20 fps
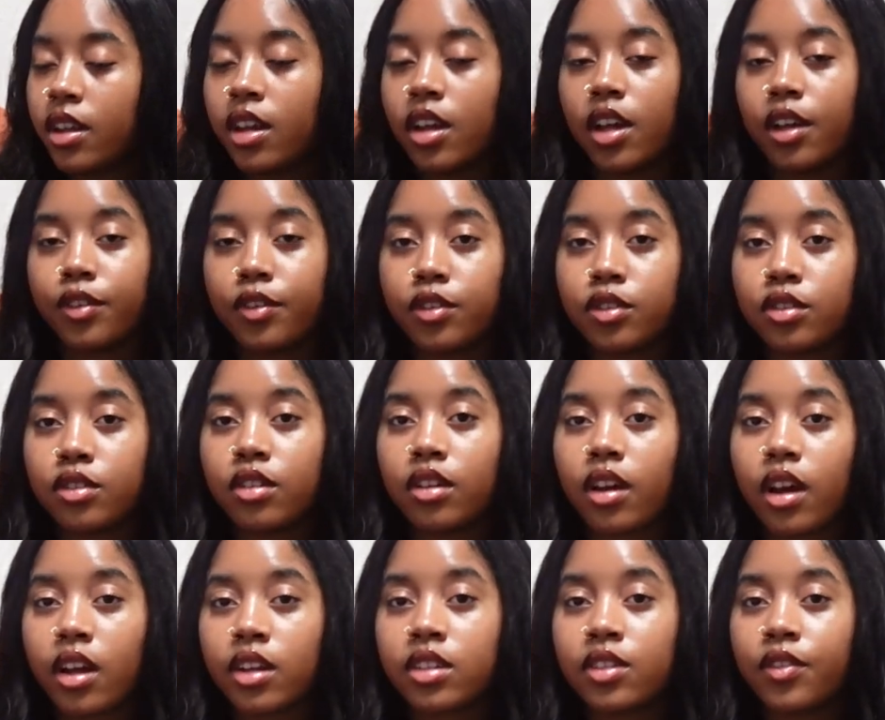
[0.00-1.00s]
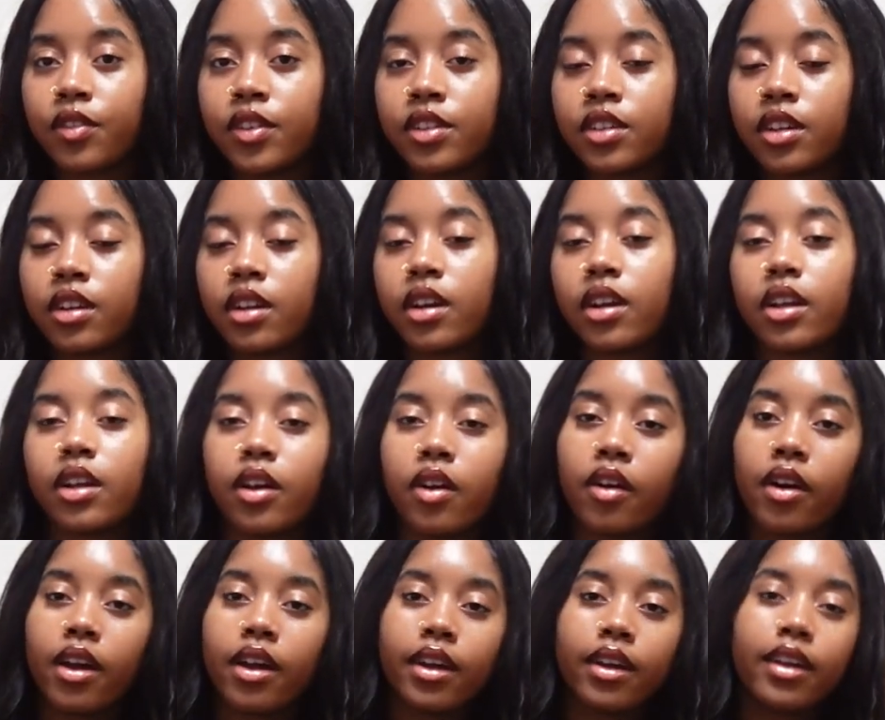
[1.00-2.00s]
If you still got your virginity, go
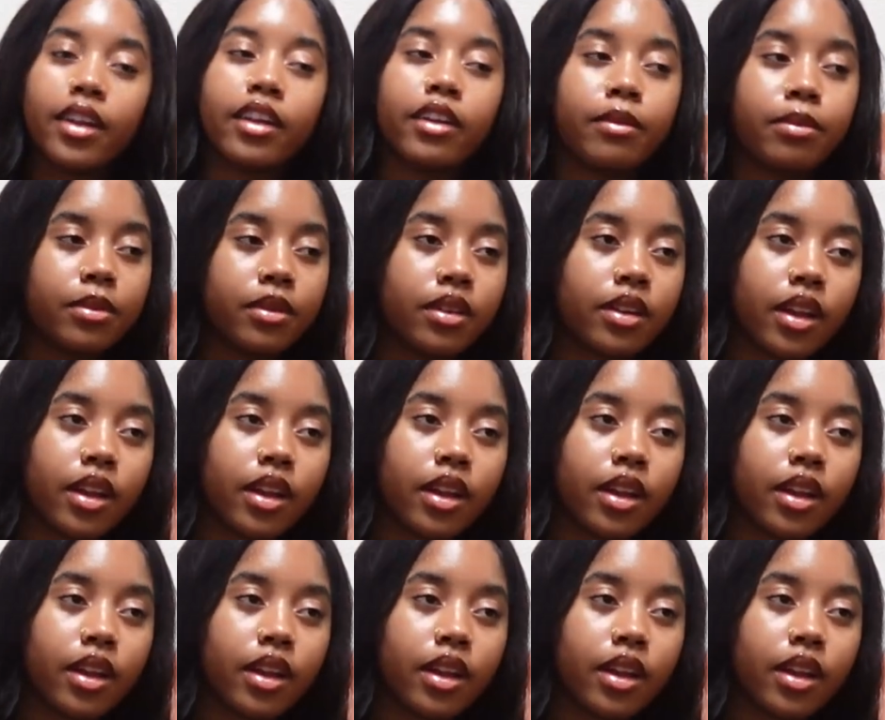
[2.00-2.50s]
ahead and keep it.